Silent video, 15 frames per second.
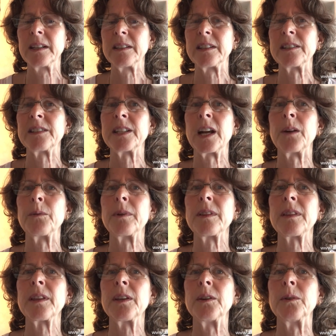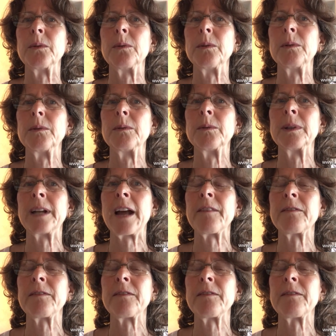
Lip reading: to share with you what I